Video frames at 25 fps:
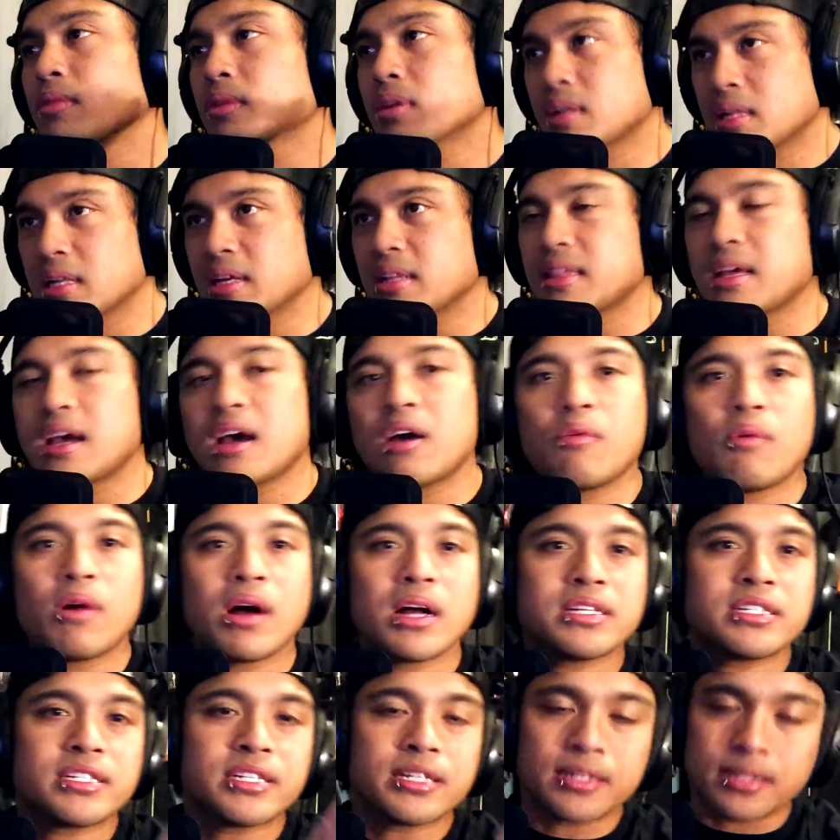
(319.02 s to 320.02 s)
Click that,
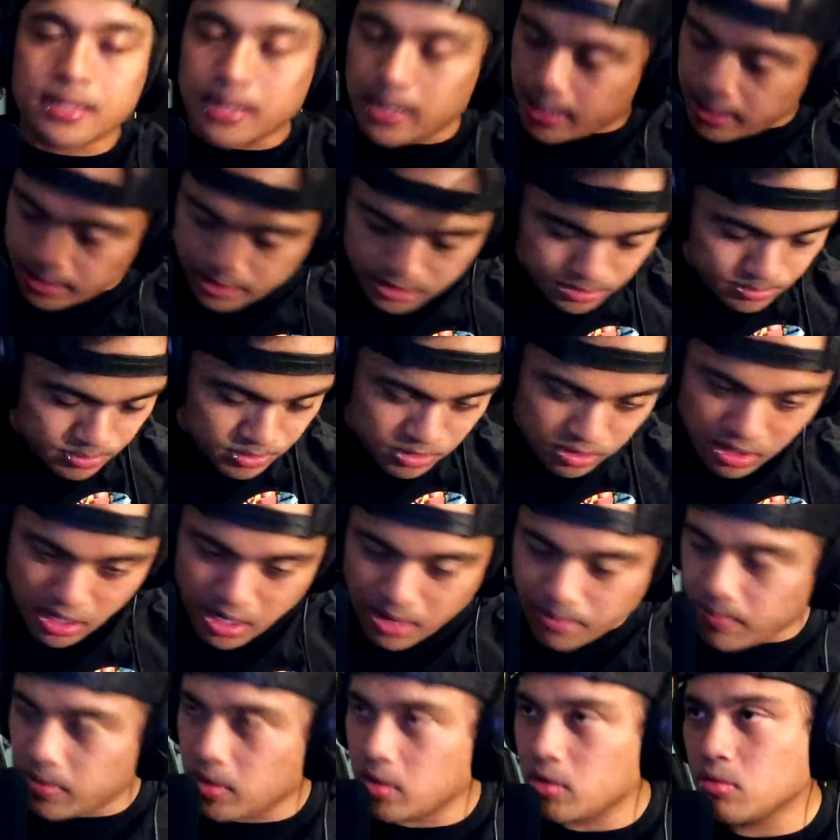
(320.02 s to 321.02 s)
watch it, like,
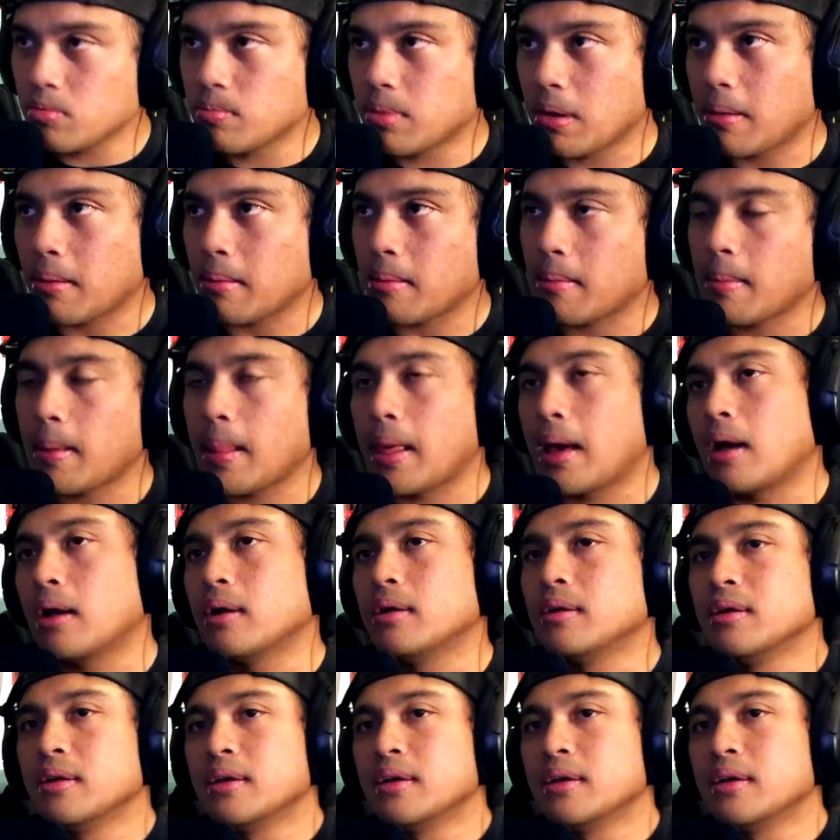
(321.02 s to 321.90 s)
subscribe, you, blah, blah, blah.